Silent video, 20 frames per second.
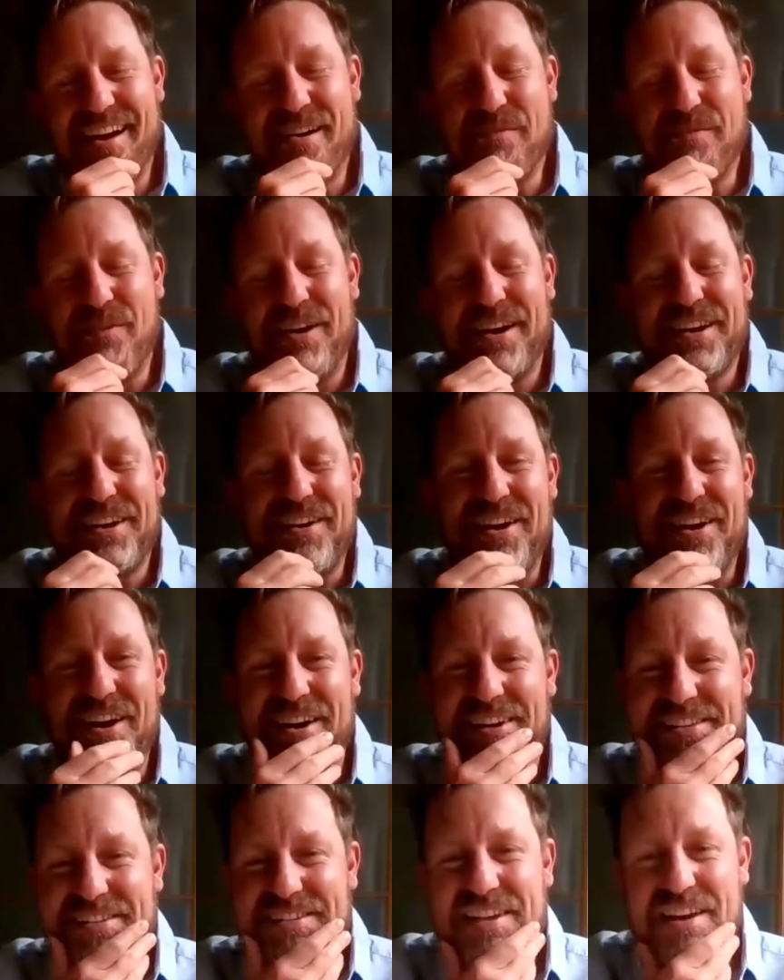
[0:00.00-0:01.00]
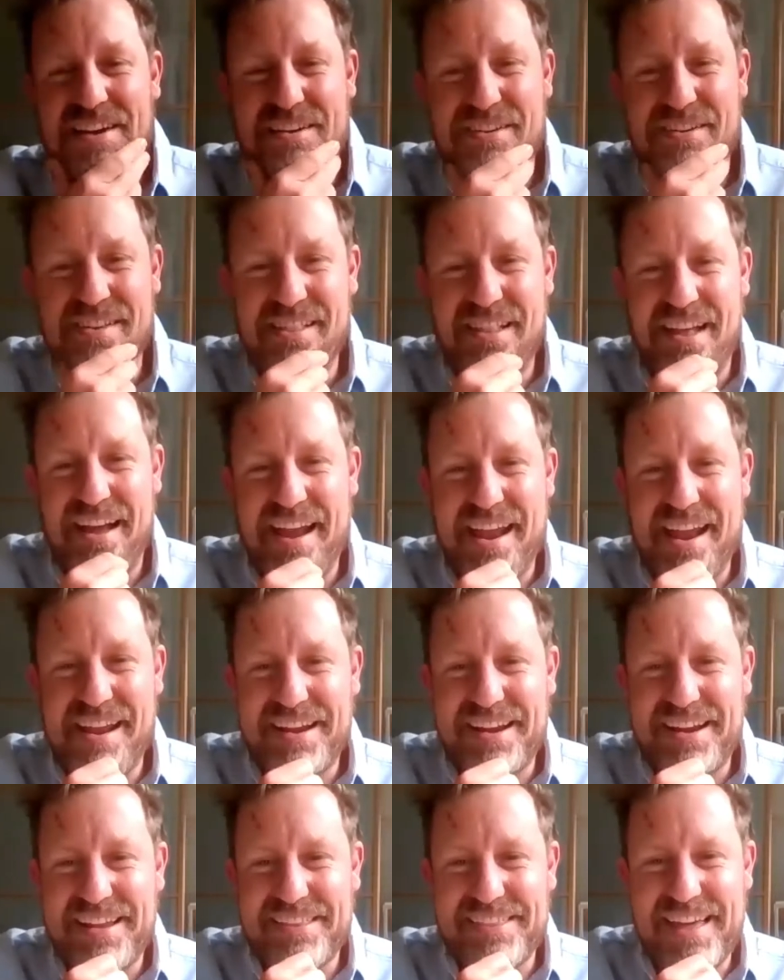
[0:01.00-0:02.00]
Oh my God. So
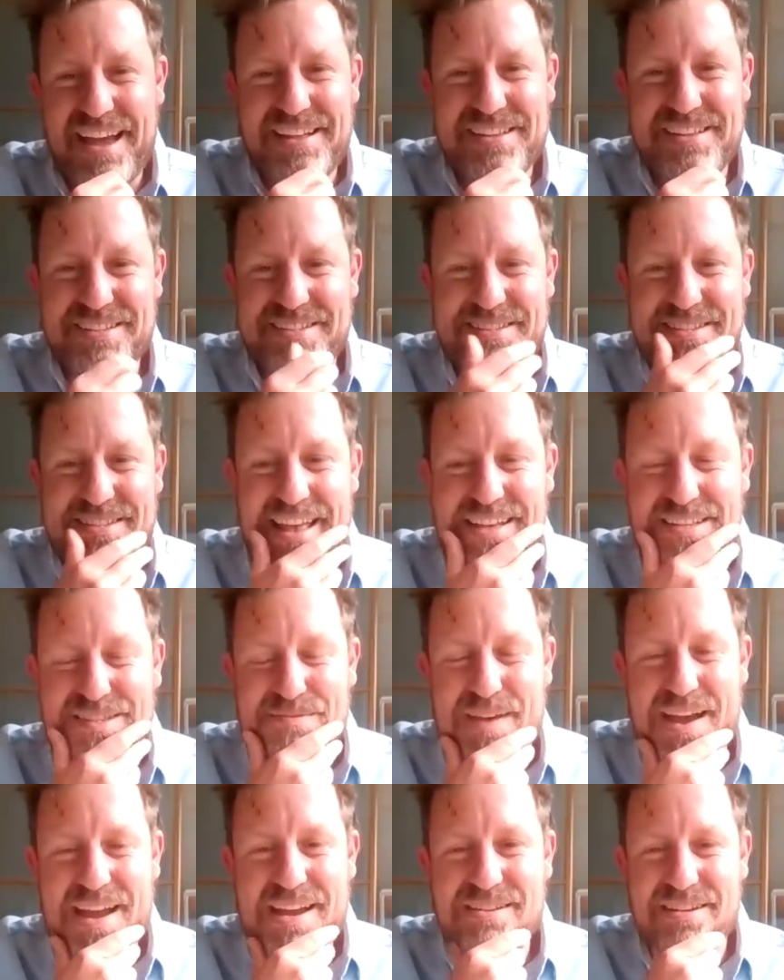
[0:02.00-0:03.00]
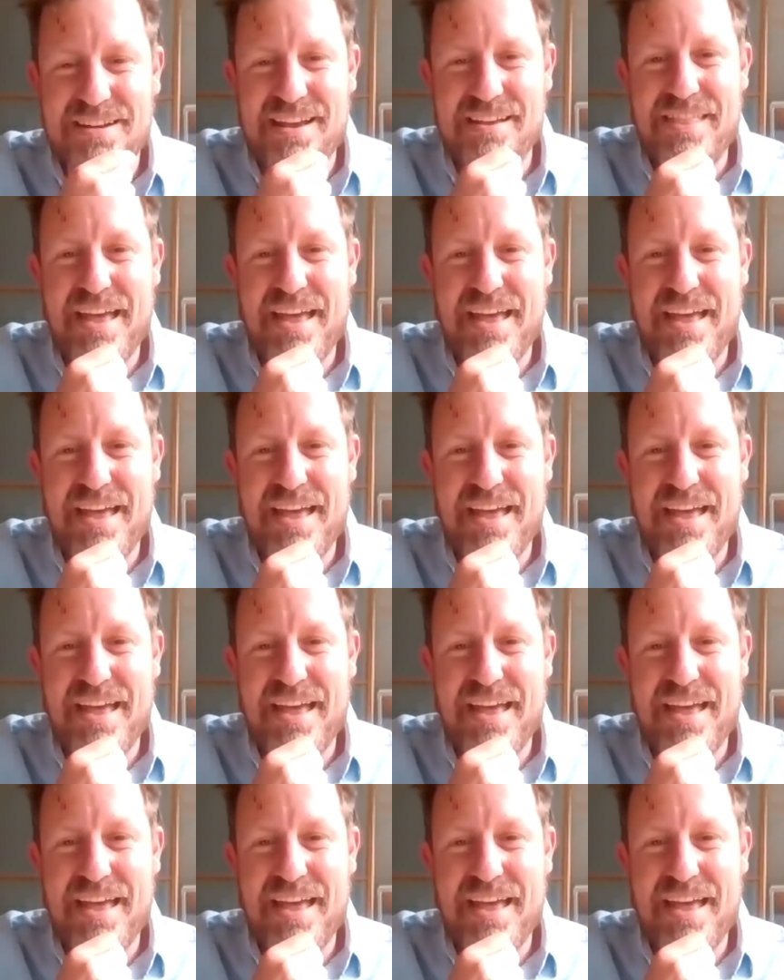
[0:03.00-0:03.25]
like that's major.